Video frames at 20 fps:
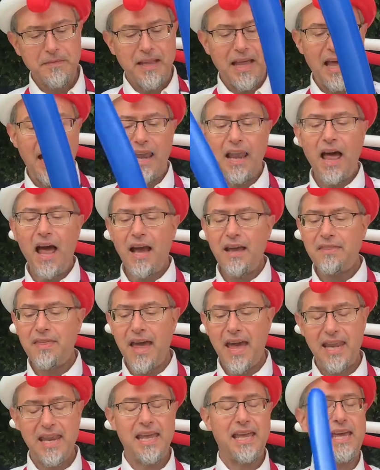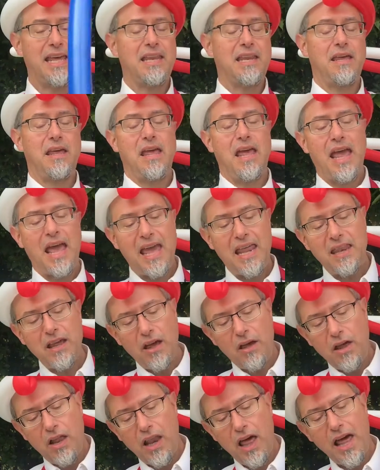Now lock that in, and
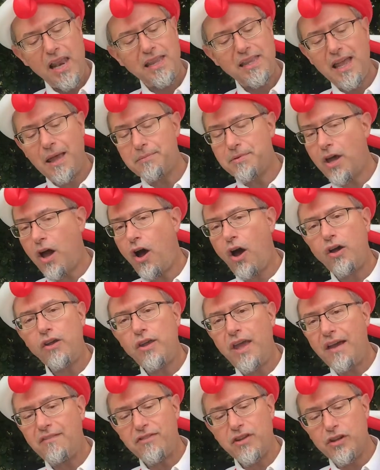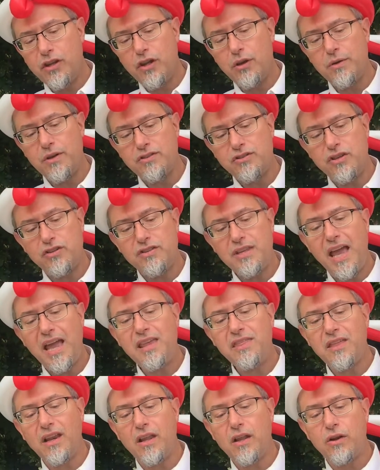a lot of times all you have to do is just take
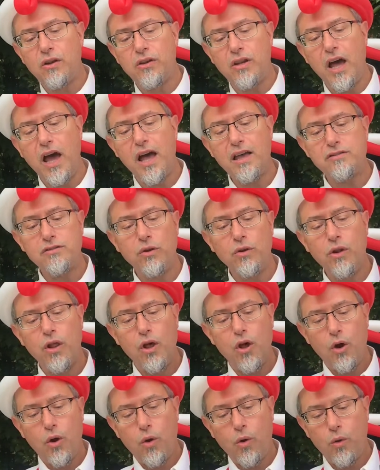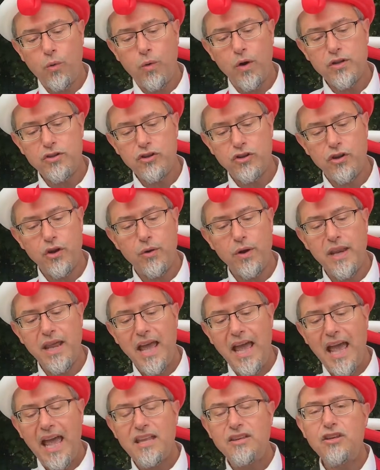the little nozzle or what you're doing
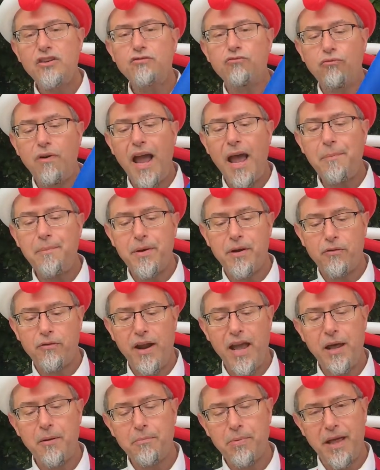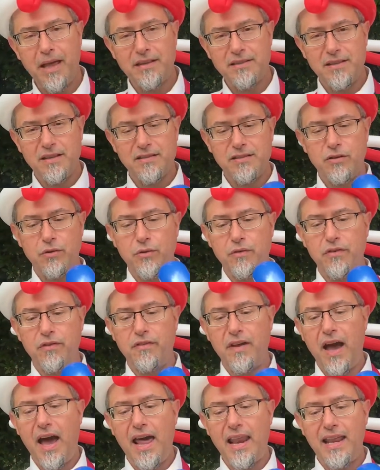and just wrap it around places till we've
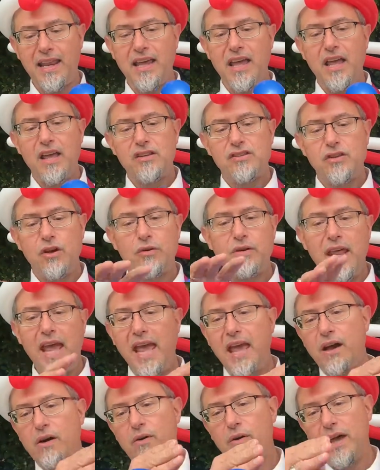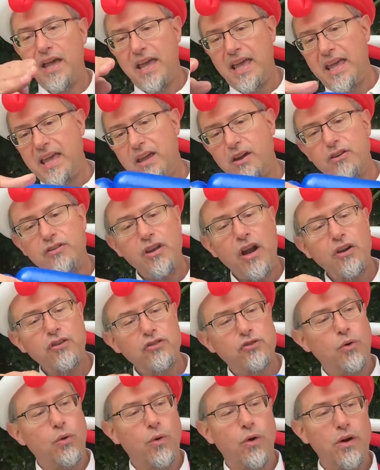got it. So now here's our
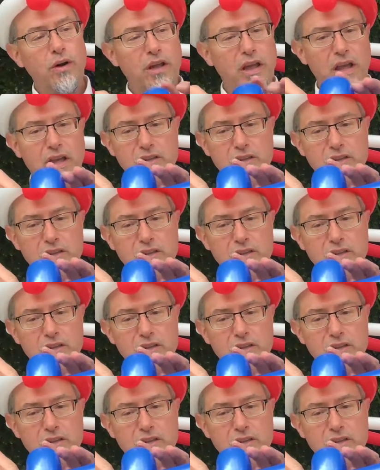sword.